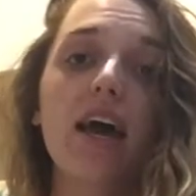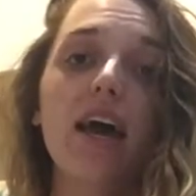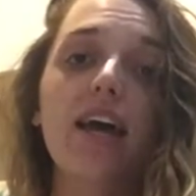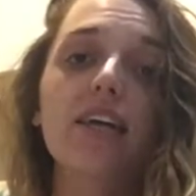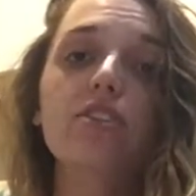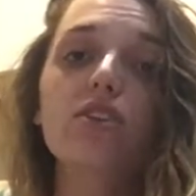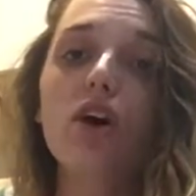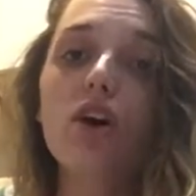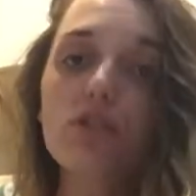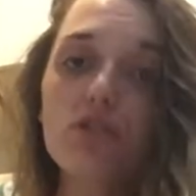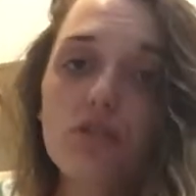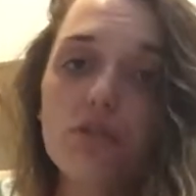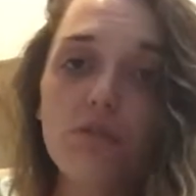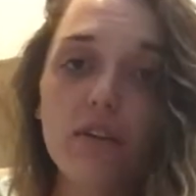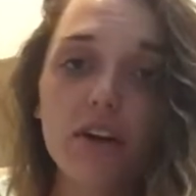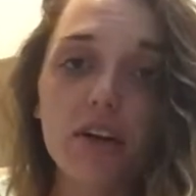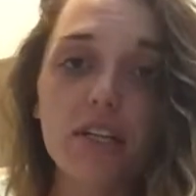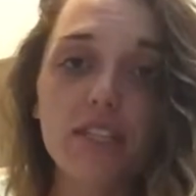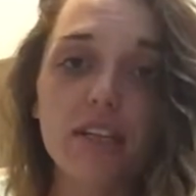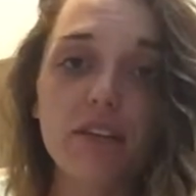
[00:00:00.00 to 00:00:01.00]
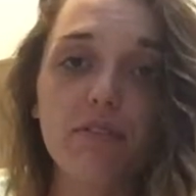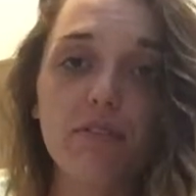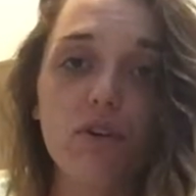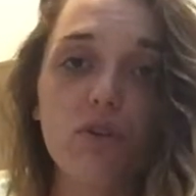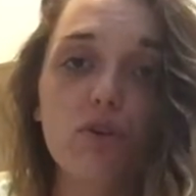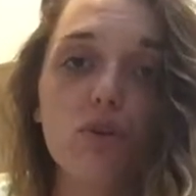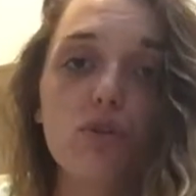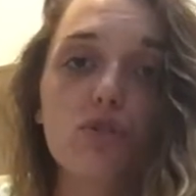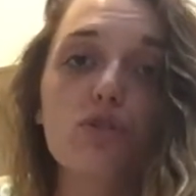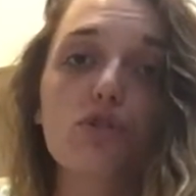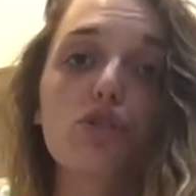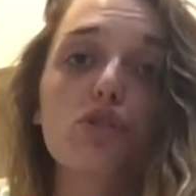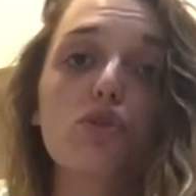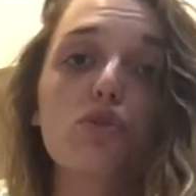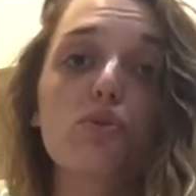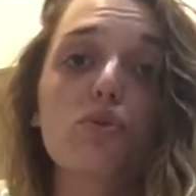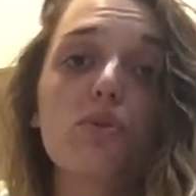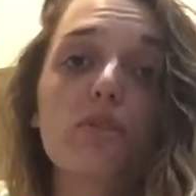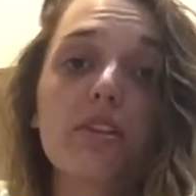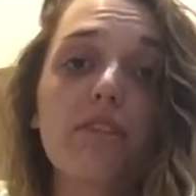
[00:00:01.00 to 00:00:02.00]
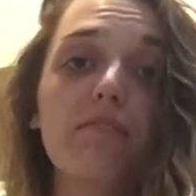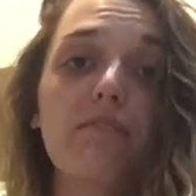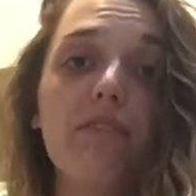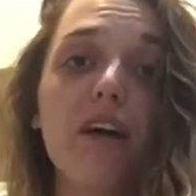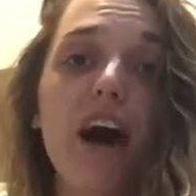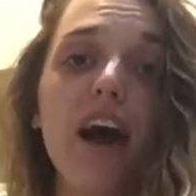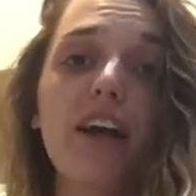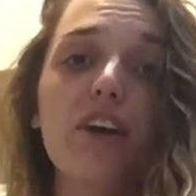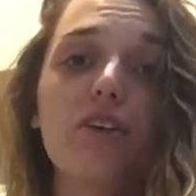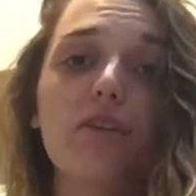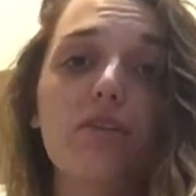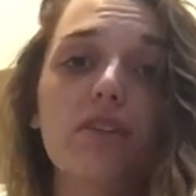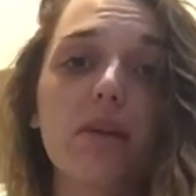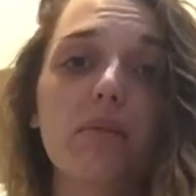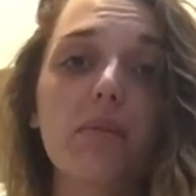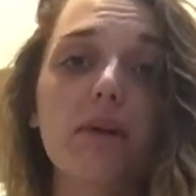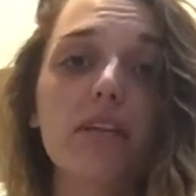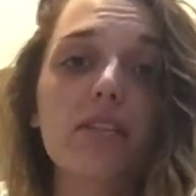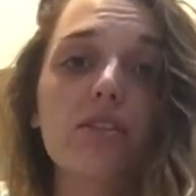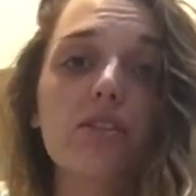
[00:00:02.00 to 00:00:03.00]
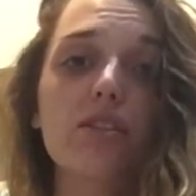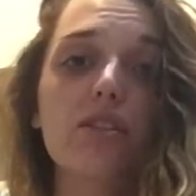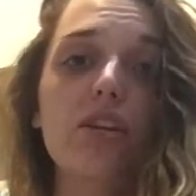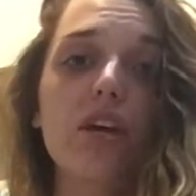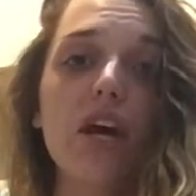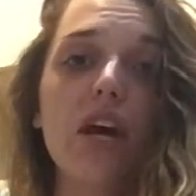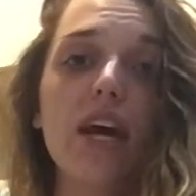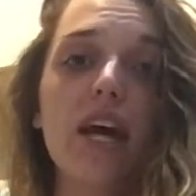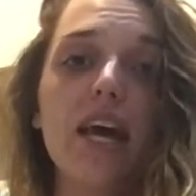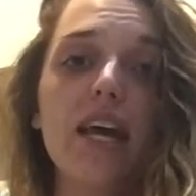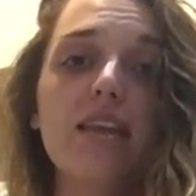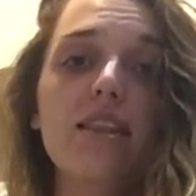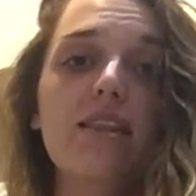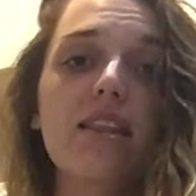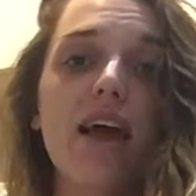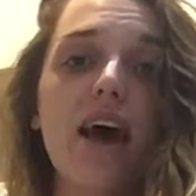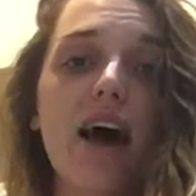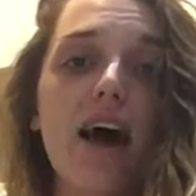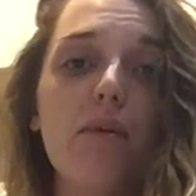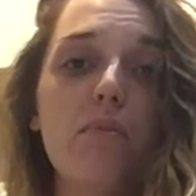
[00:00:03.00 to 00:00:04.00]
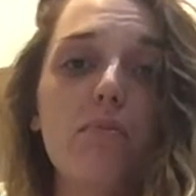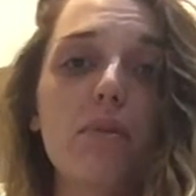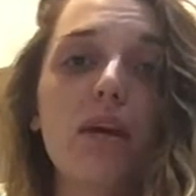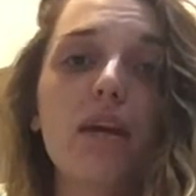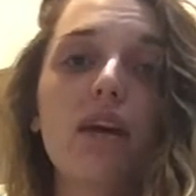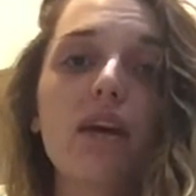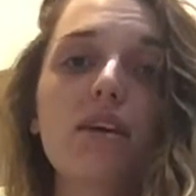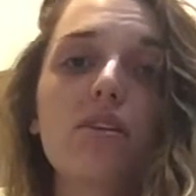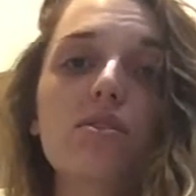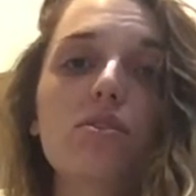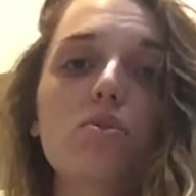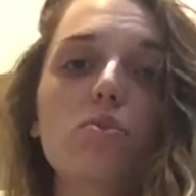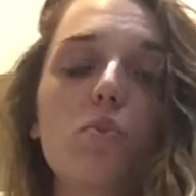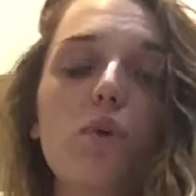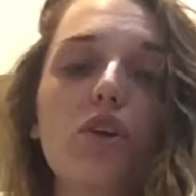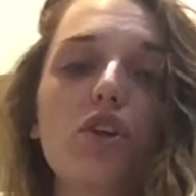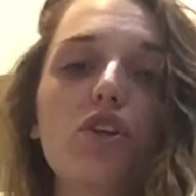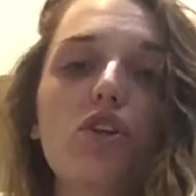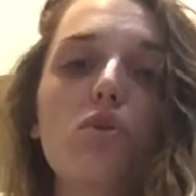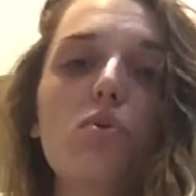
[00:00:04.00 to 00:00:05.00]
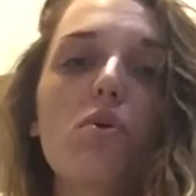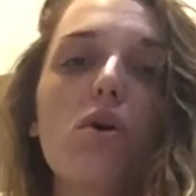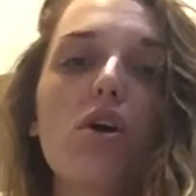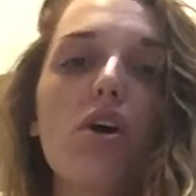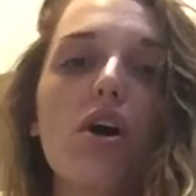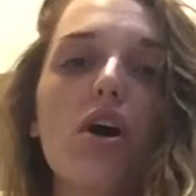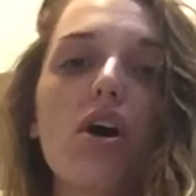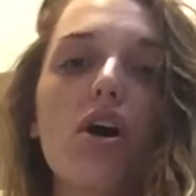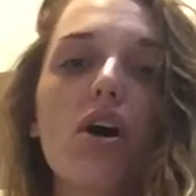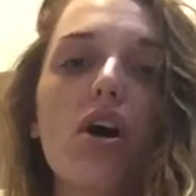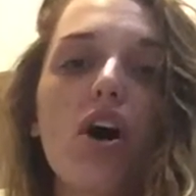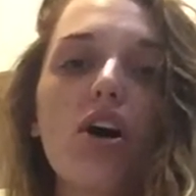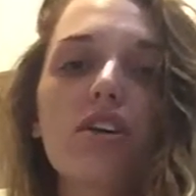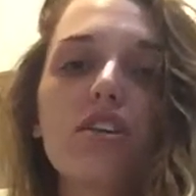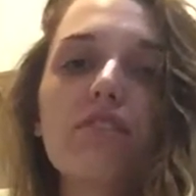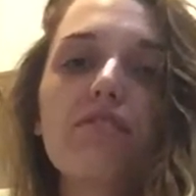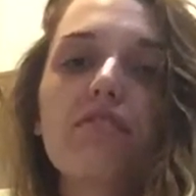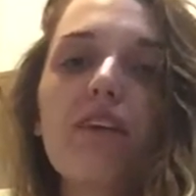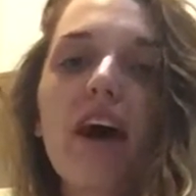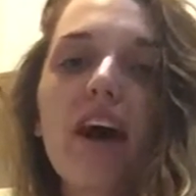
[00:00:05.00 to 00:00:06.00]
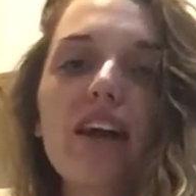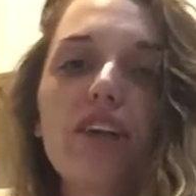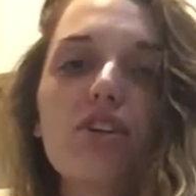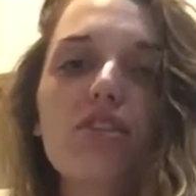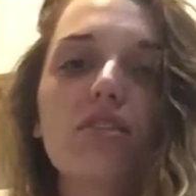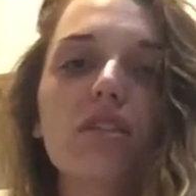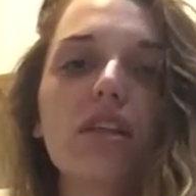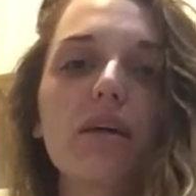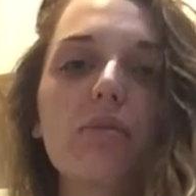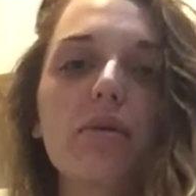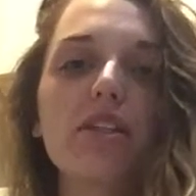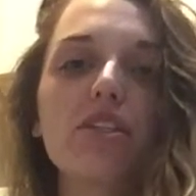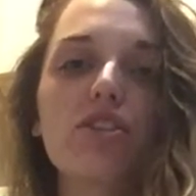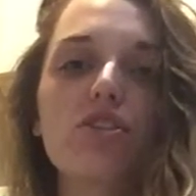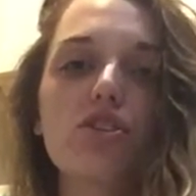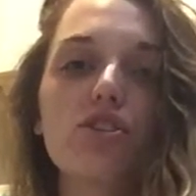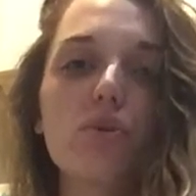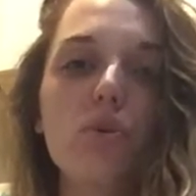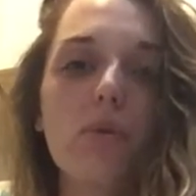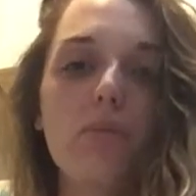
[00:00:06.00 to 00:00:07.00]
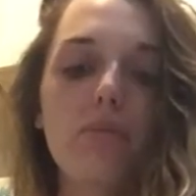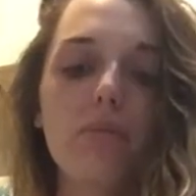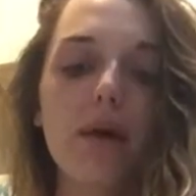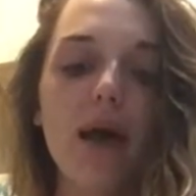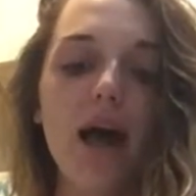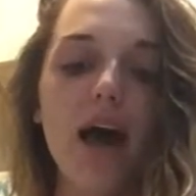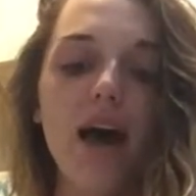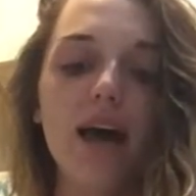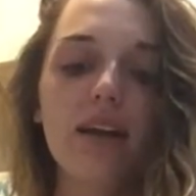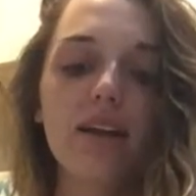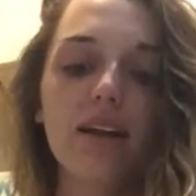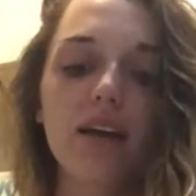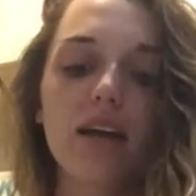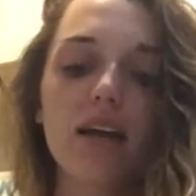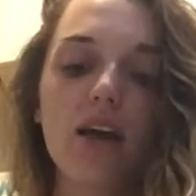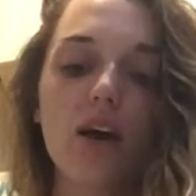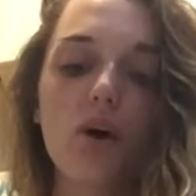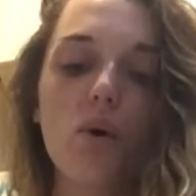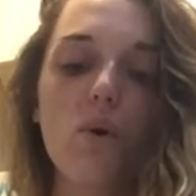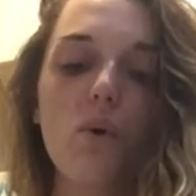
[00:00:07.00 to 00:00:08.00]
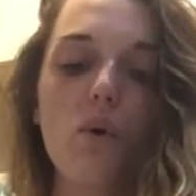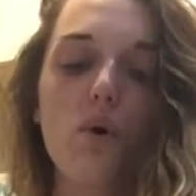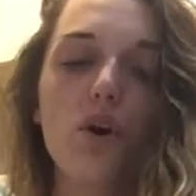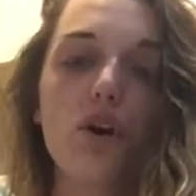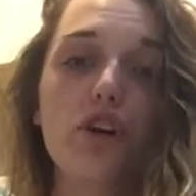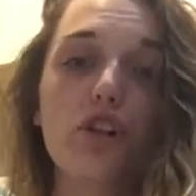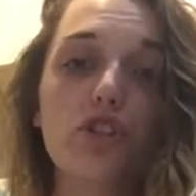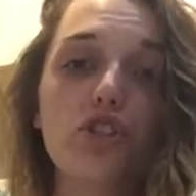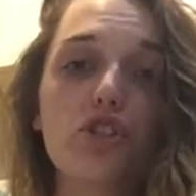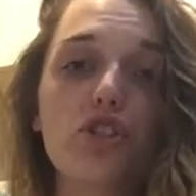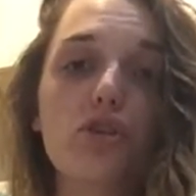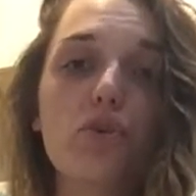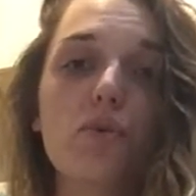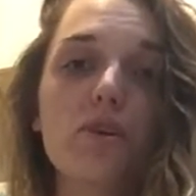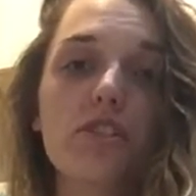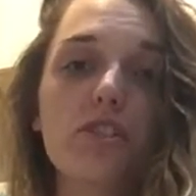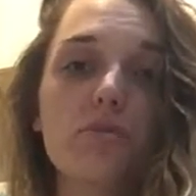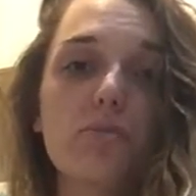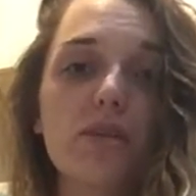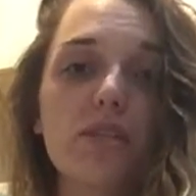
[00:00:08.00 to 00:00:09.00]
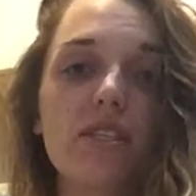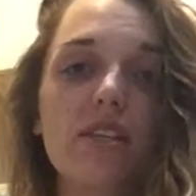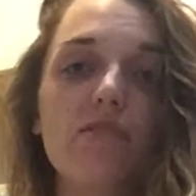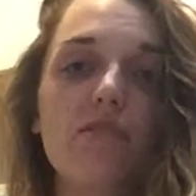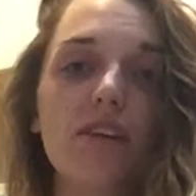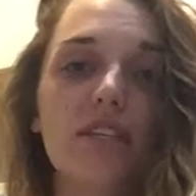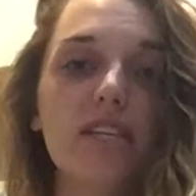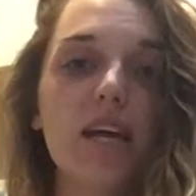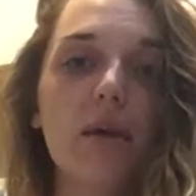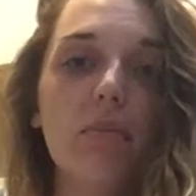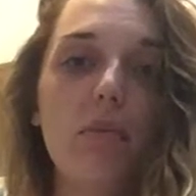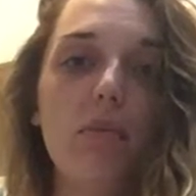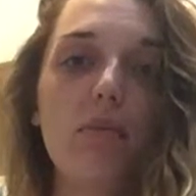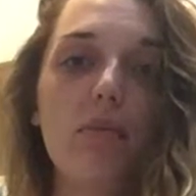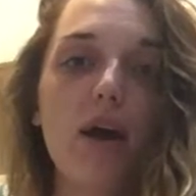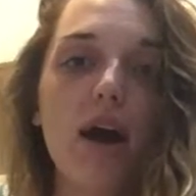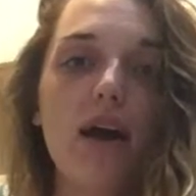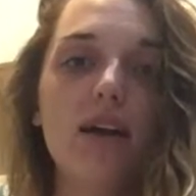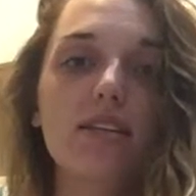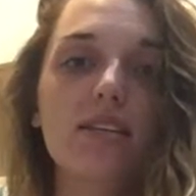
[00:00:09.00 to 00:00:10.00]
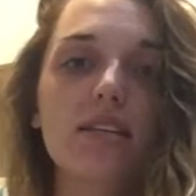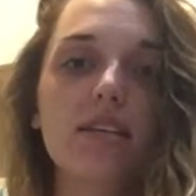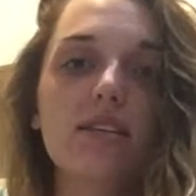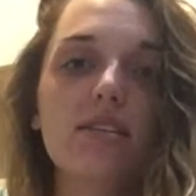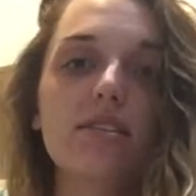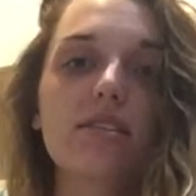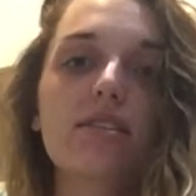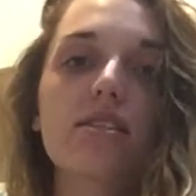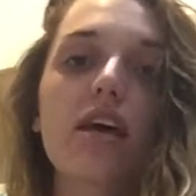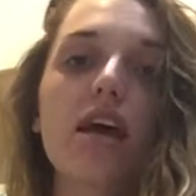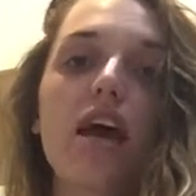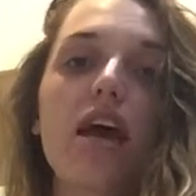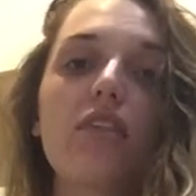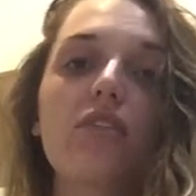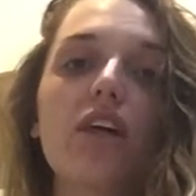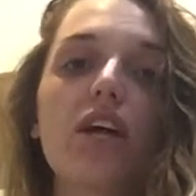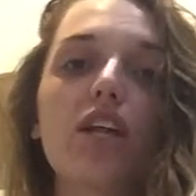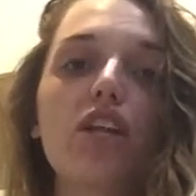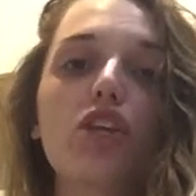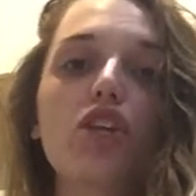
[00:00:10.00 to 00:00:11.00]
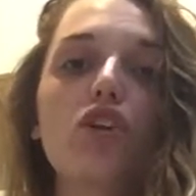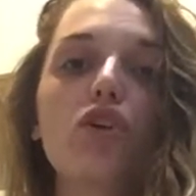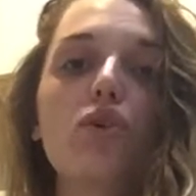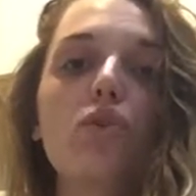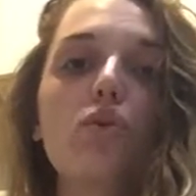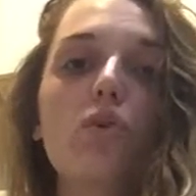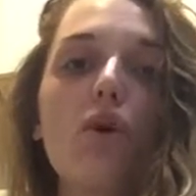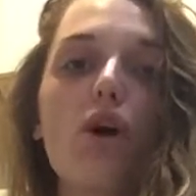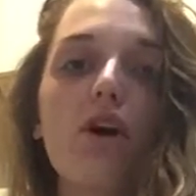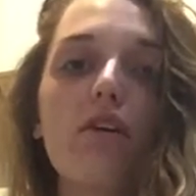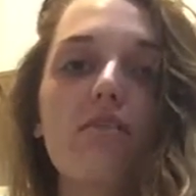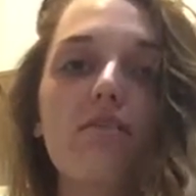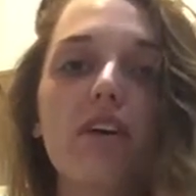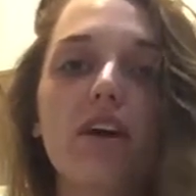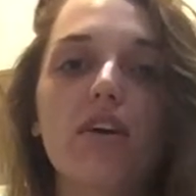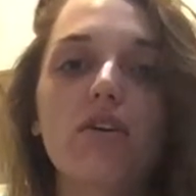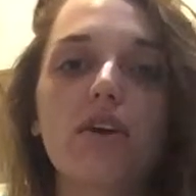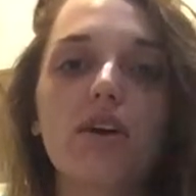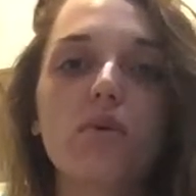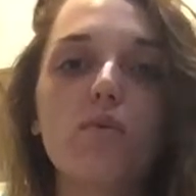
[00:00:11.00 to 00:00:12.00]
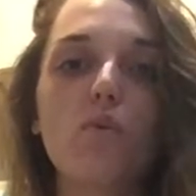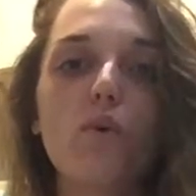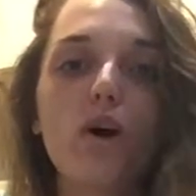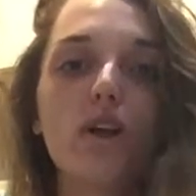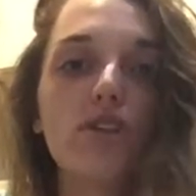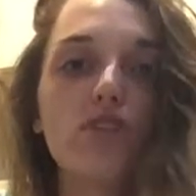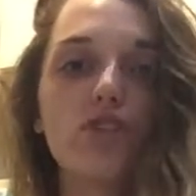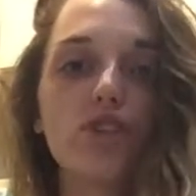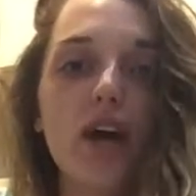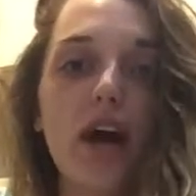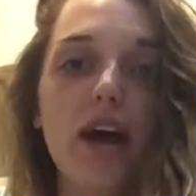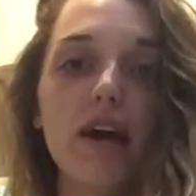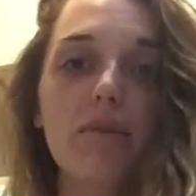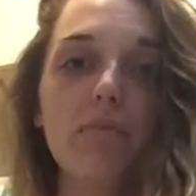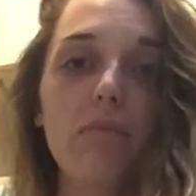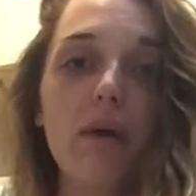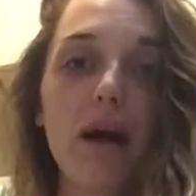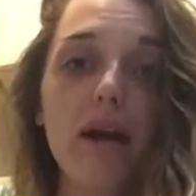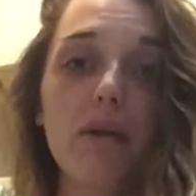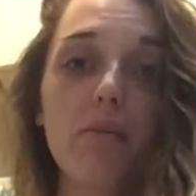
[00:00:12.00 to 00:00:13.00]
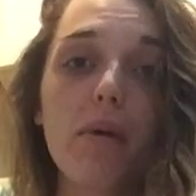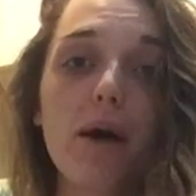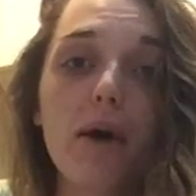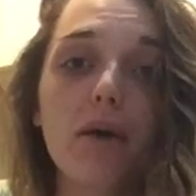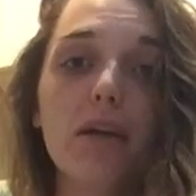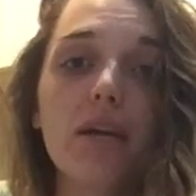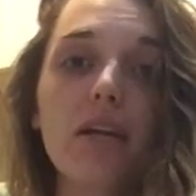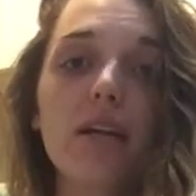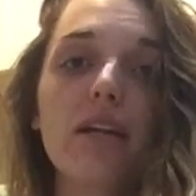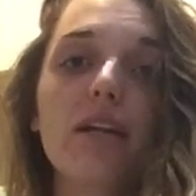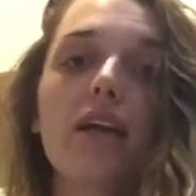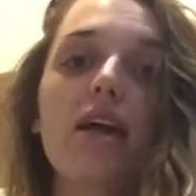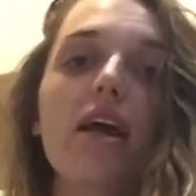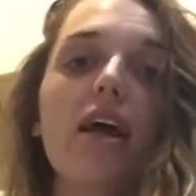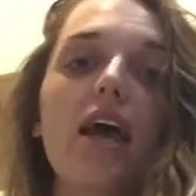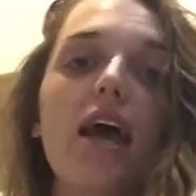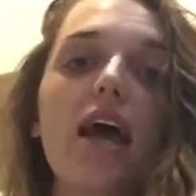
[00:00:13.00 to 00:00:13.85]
It's also very difficult to defy your limits in that, because when you are defying your limits to a mat or to a specific type of practice, then you are very one-track mind about it.